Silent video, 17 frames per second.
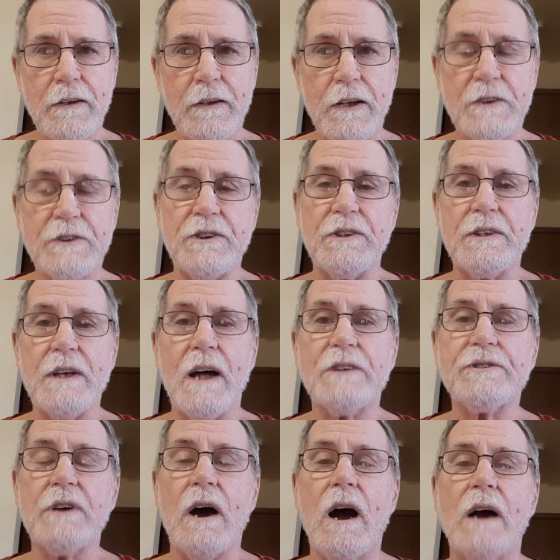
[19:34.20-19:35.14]
See,
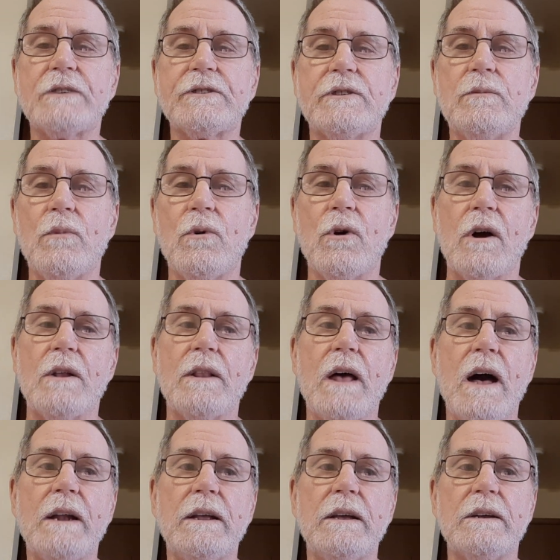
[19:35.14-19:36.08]
that's the oxymoron.
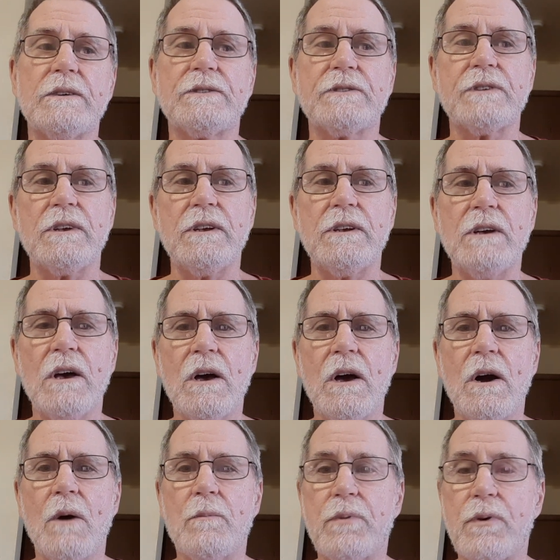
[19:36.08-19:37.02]
That is the
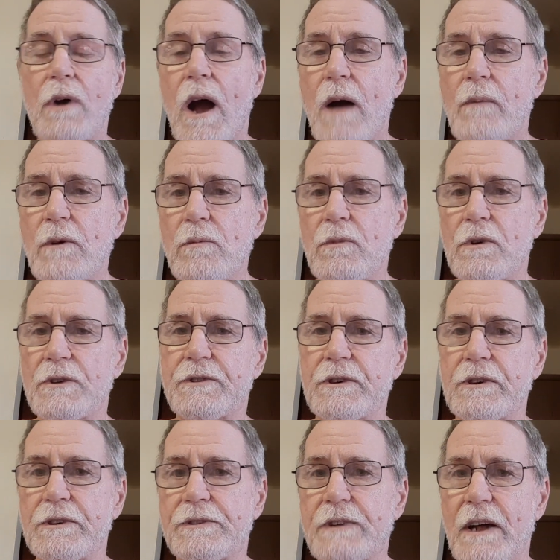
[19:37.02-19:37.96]
problem with
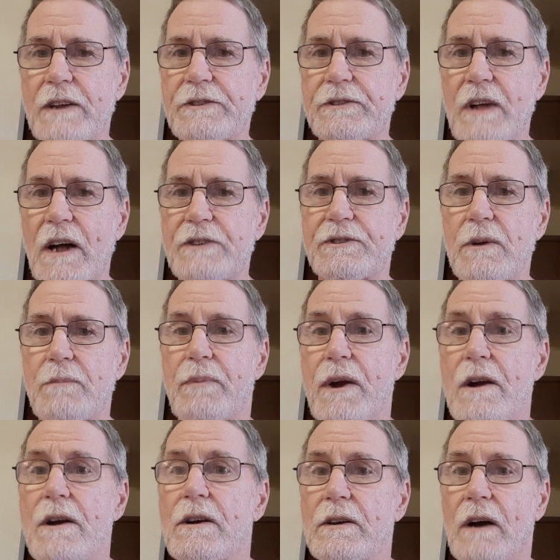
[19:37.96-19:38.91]
this. That's that's the
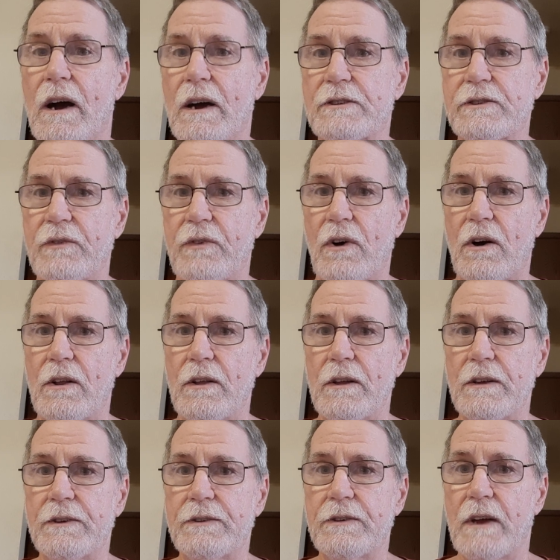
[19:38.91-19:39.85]
paradox of all
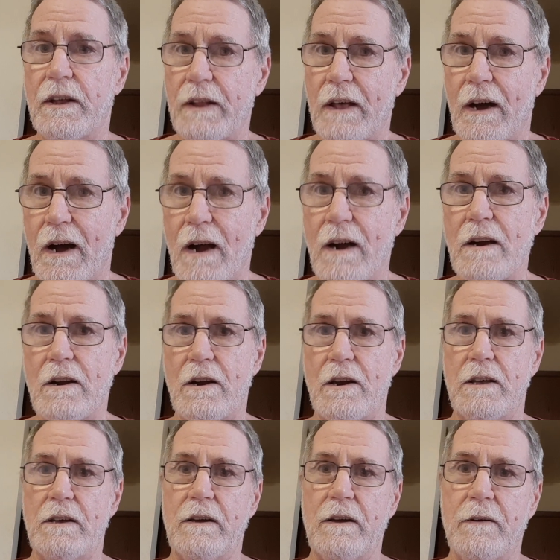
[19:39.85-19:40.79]
this, and the
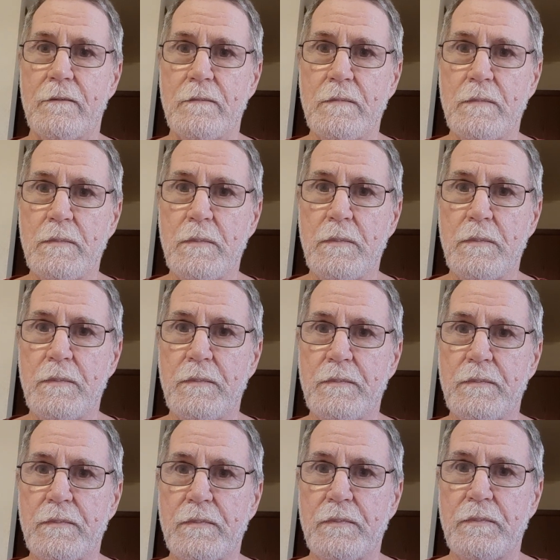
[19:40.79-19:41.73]
irony.
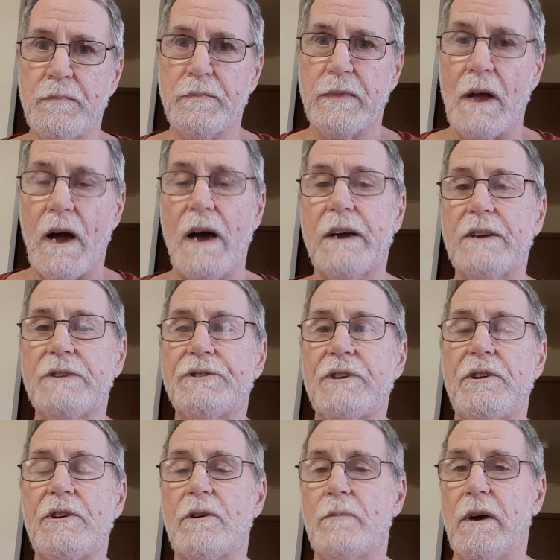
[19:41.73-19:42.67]
I can
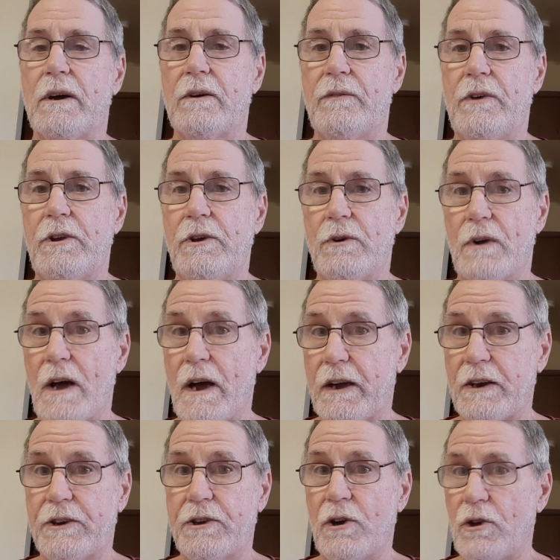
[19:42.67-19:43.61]
sit here and make a video, and I
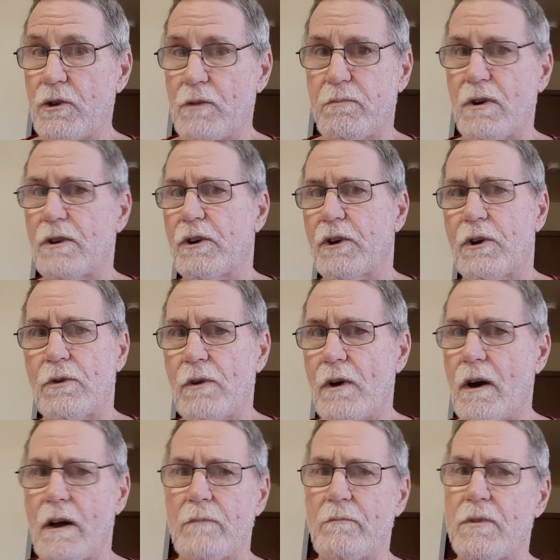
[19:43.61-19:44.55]
can tell you, burn the
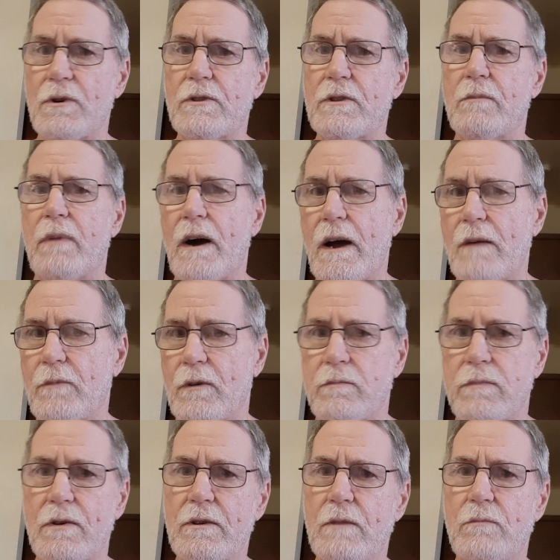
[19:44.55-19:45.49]
Quran, burn the Bible,
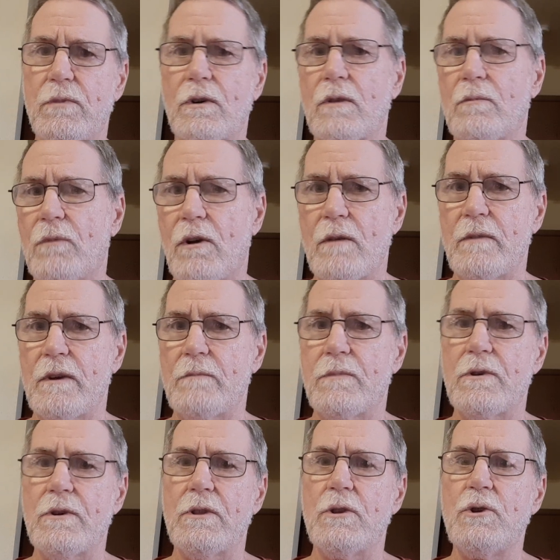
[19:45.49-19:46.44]
burn the Book of Mormon,
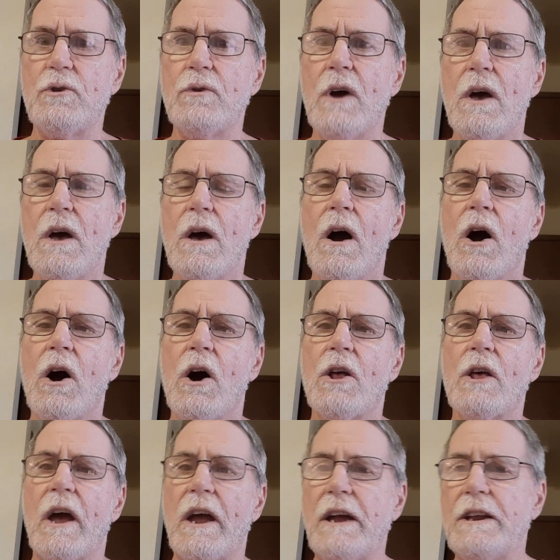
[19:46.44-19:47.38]
burn the new
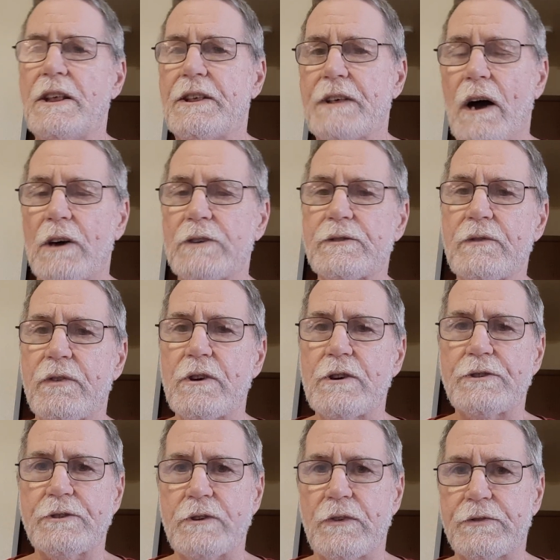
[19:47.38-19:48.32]
eighty thousand
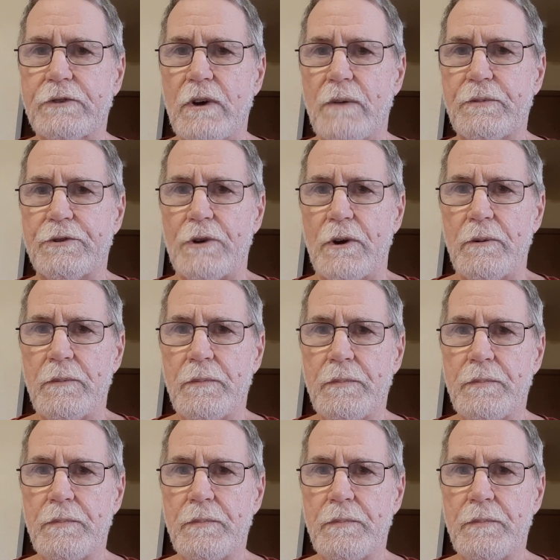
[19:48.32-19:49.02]
versions of Scripture,